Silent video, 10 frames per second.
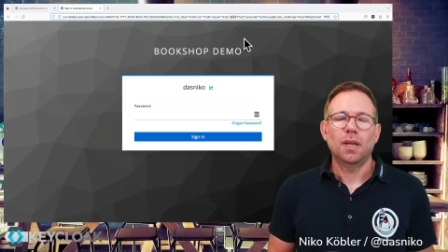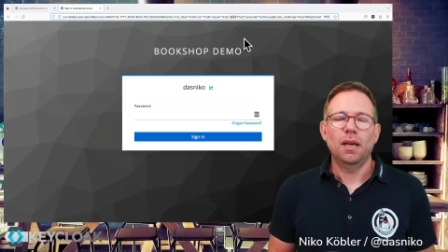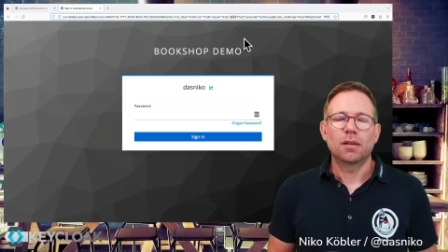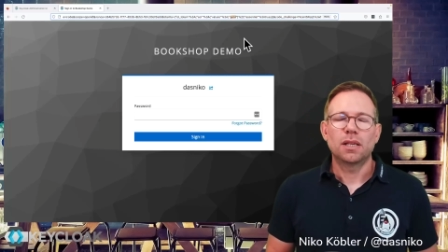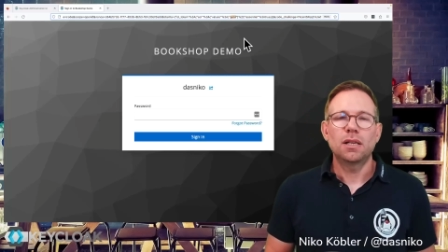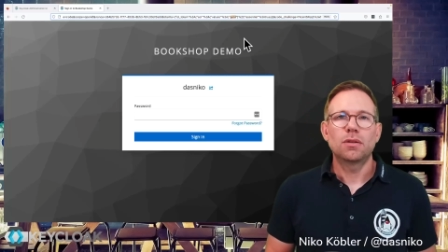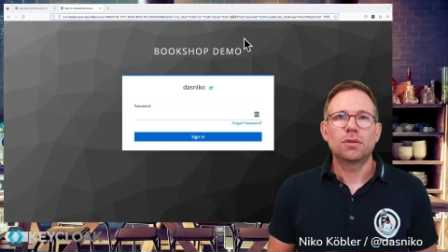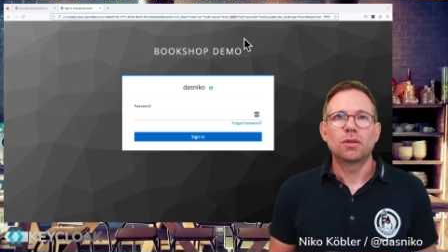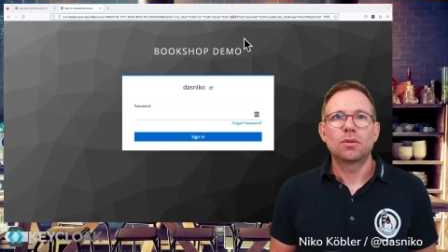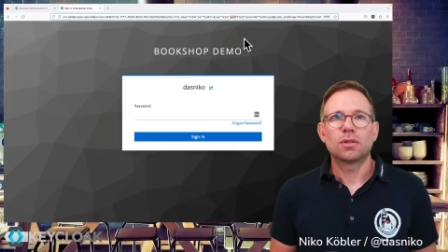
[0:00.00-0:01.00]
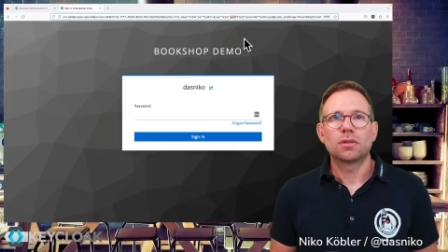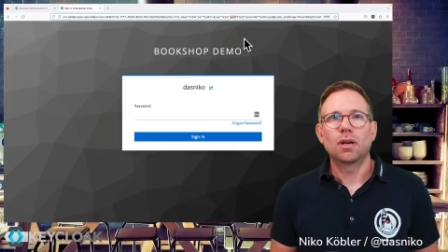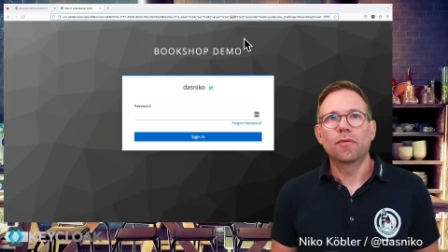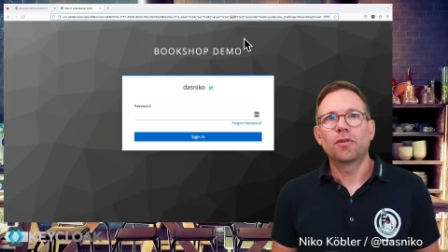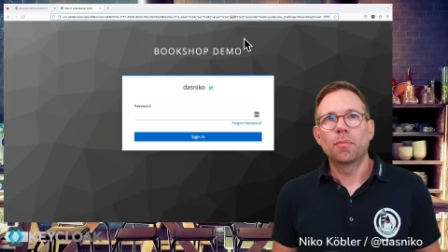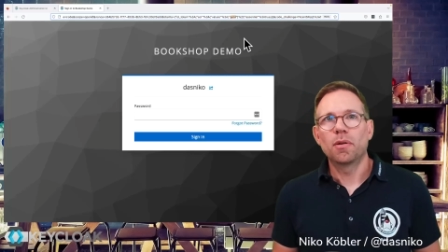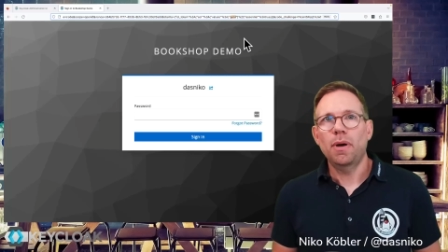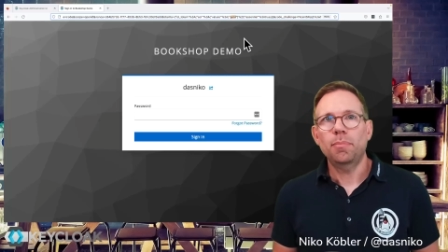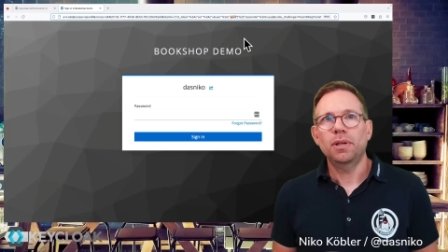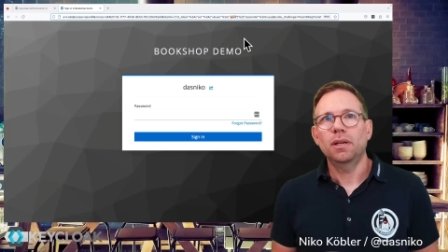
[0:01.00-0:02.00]
And Keycloak knows from the
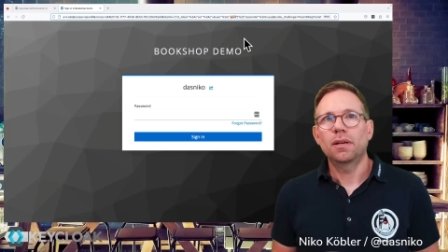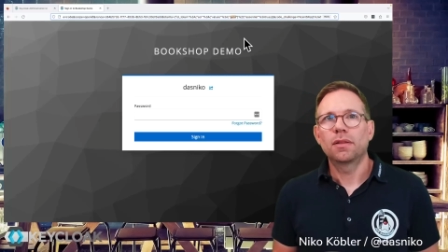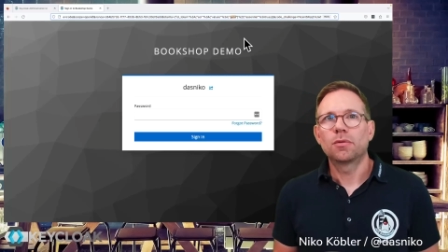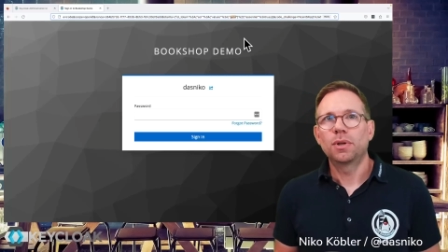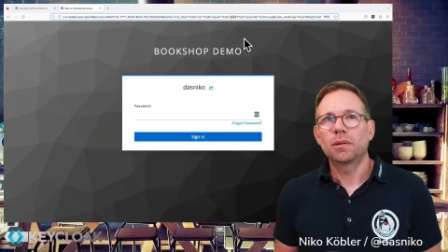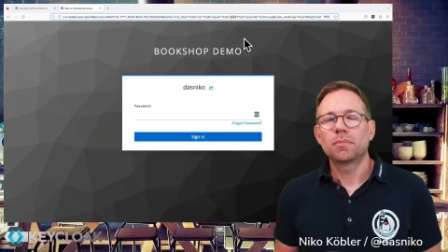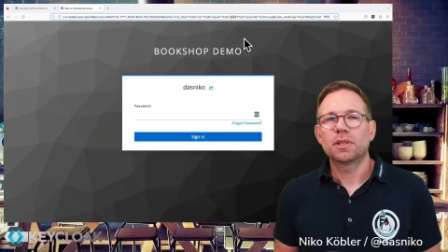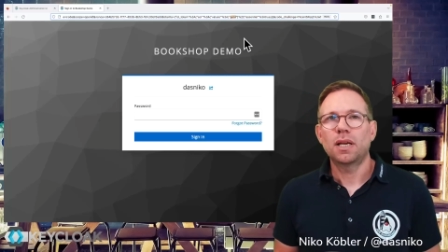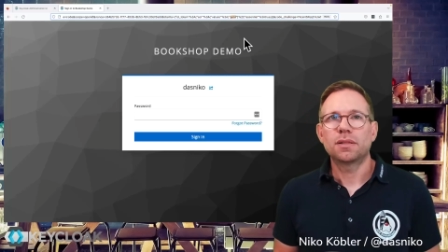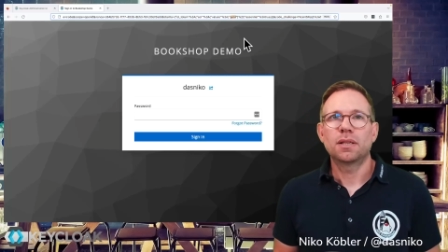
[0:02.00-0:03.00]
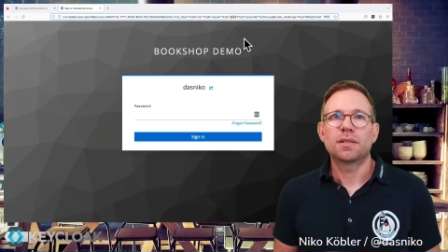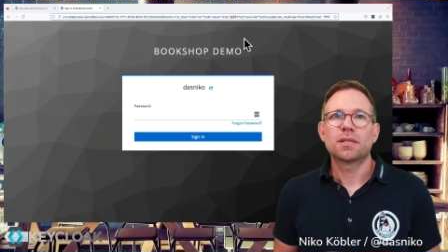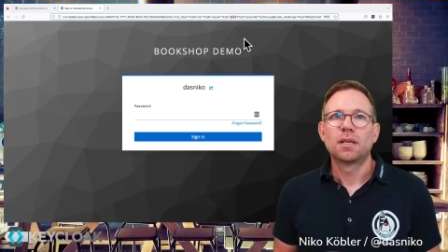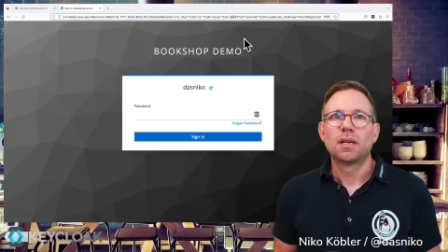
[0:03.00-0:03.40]
mapping in the realm settings,